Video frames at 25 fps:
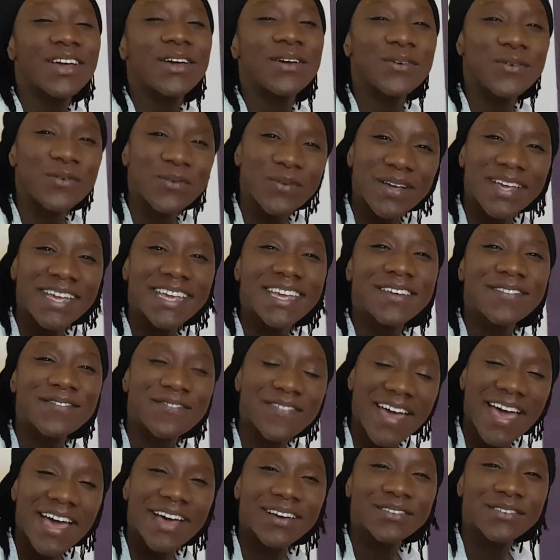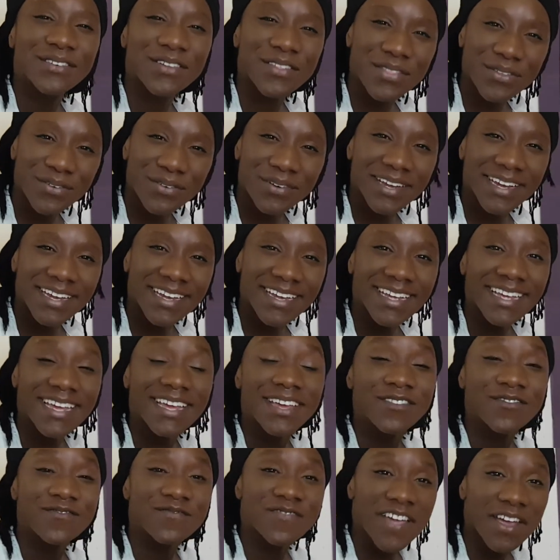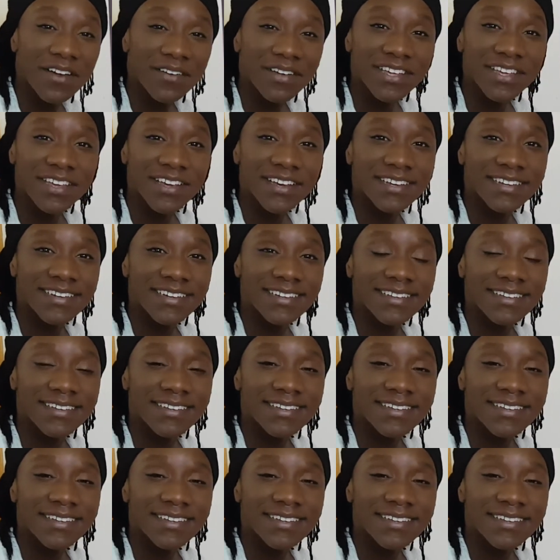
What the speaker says: We found 3. Very good.